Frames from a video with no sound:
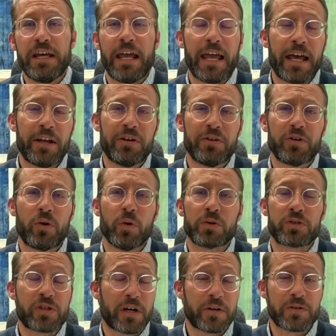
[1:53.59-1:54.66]
and
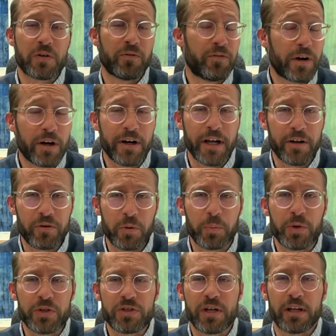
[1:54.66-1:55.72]
gold shares are very
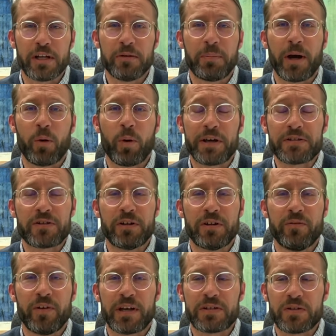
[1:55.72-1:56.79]
underappreciated by Western
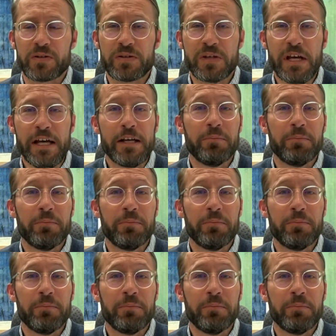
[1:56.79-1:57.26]
investors.